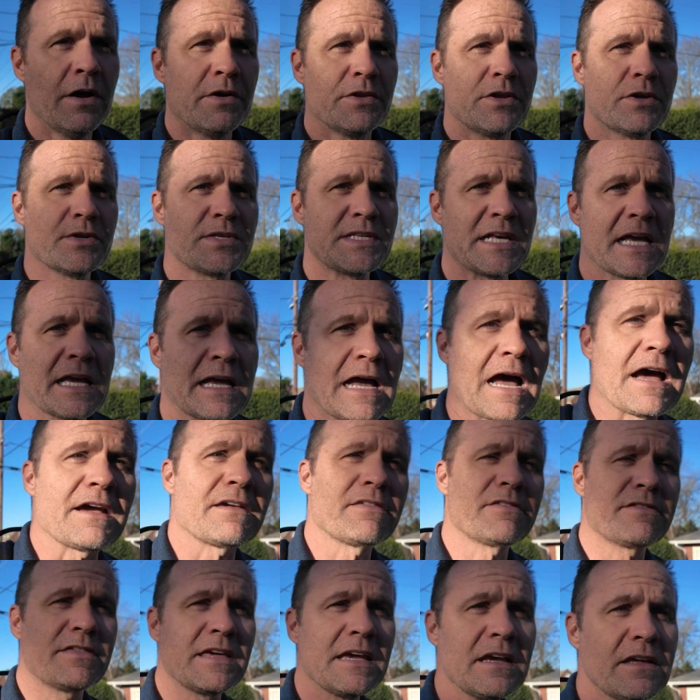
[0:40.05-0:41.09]
They're saying, I
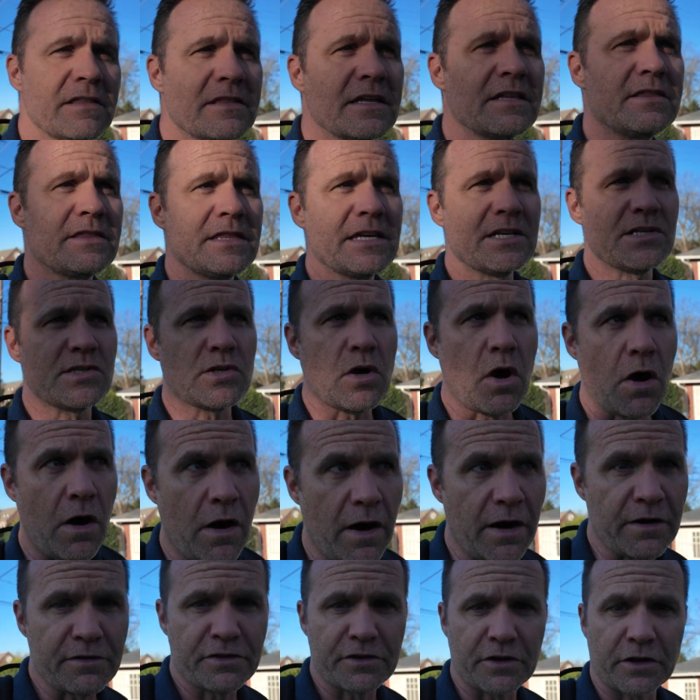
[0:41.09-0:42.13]
think that this
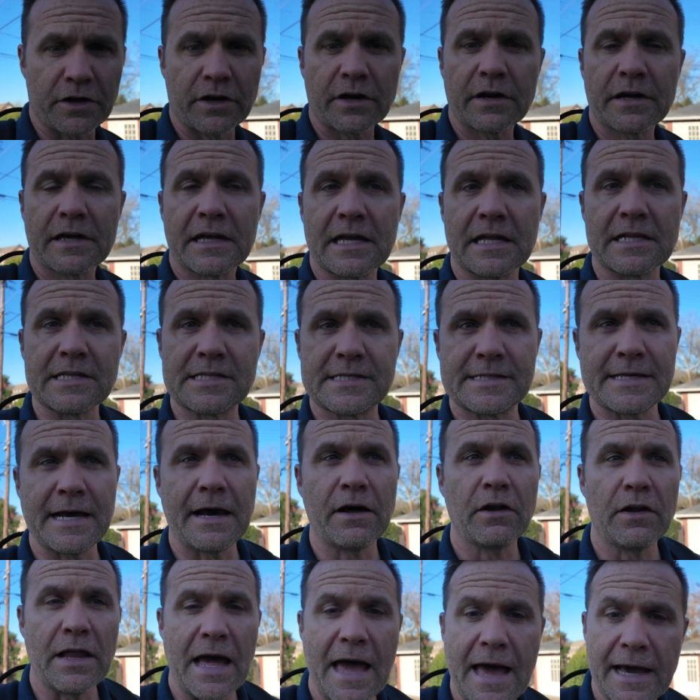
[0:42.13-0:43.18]
author can
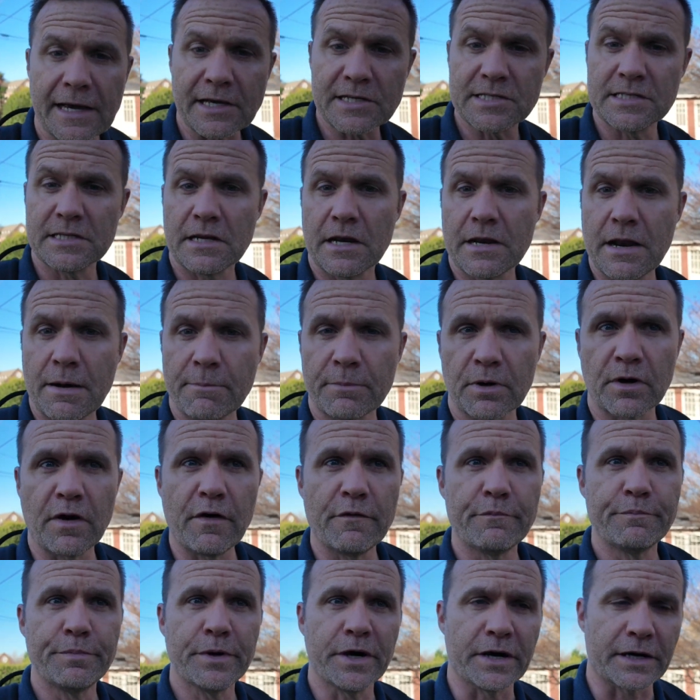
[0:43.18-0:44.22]
sell X number
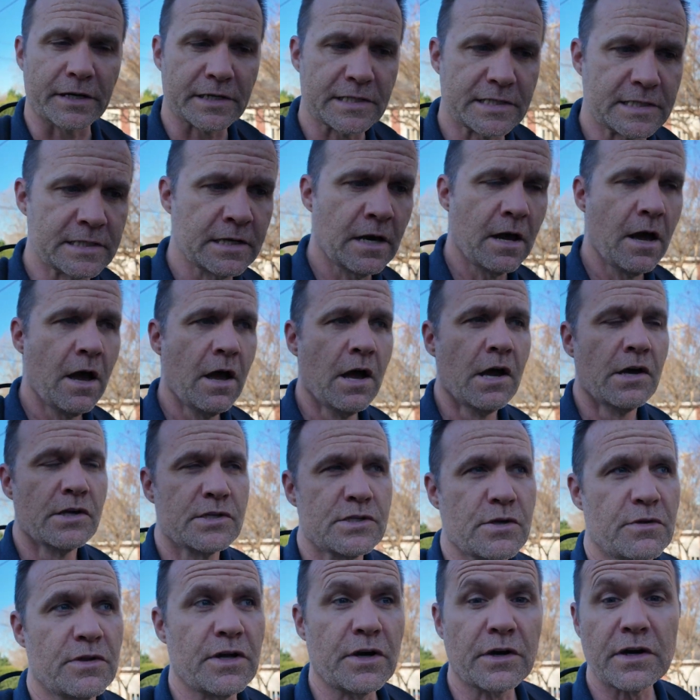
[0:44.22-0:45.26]
of books.
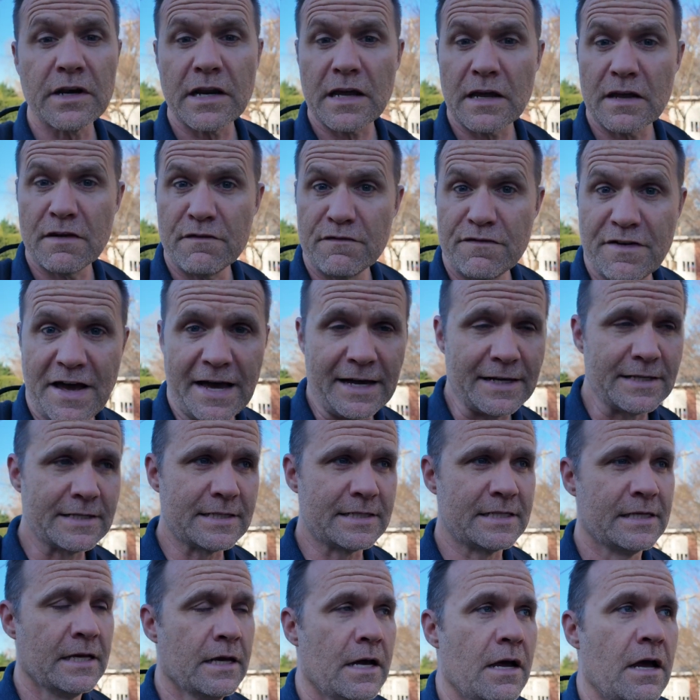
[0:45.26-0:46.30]
So they're going to
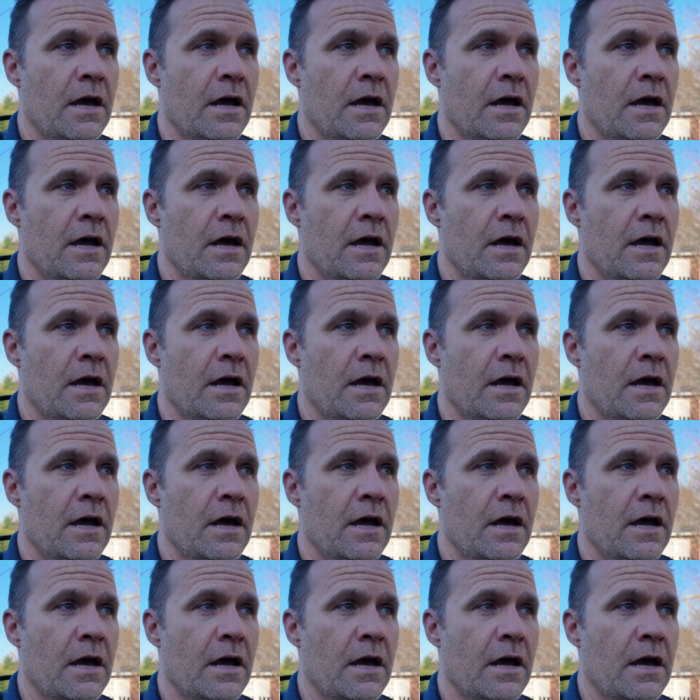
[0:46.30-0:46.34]
invest